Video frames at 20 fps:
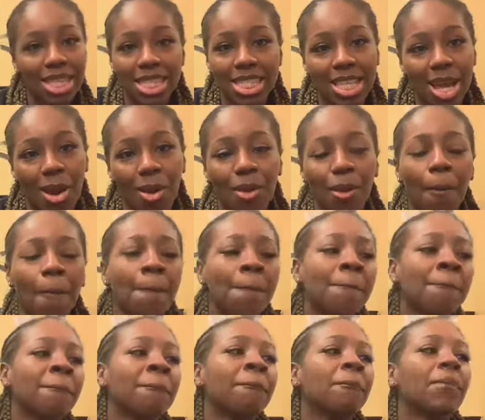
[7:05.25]
Sorry.
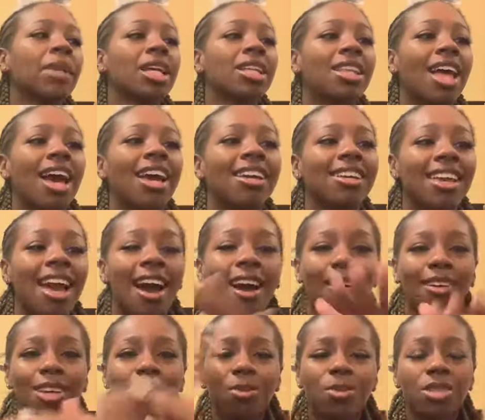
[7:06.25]
Like, y'all,
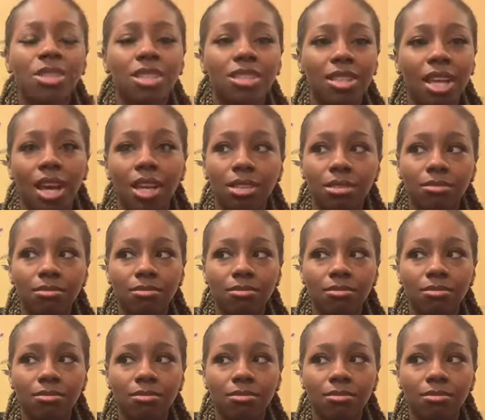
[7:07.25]
it was just like,